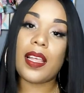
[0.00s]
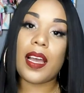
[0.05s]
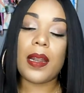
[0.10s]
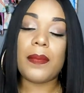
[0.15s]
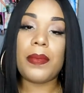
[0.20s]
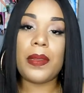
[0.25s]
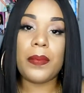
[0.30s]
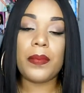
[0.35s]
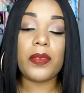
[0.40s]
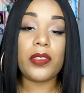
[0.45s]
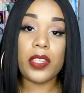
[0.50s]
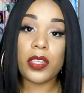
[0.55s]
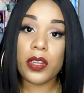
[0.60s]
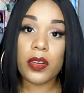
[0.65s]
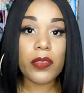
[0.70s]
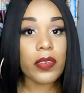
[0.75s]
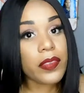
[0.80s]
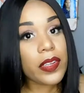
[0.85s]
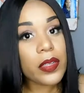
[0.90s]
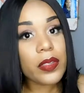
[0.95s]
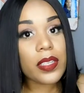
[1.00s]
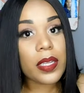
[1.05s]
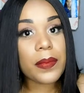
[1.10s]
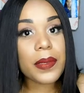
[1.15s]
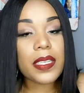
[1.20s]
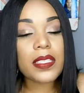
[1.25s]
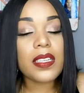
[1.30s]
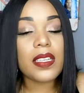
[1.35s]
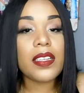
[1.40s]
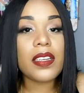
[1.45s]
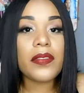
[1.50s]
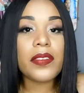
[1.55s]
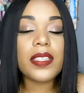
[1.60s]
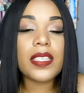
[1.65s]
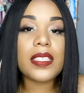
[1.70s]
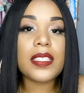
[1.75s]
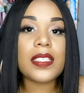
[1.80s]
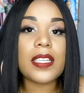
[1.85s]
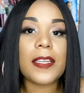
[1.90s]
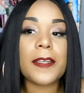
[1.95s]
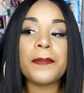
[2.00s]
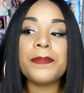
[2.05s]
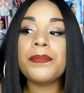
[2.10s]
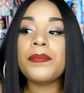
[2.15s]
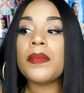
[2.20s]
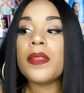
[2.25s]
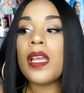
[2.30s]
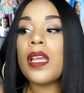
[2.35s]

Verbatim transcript: A lot of people, you know, review them because they look realistic.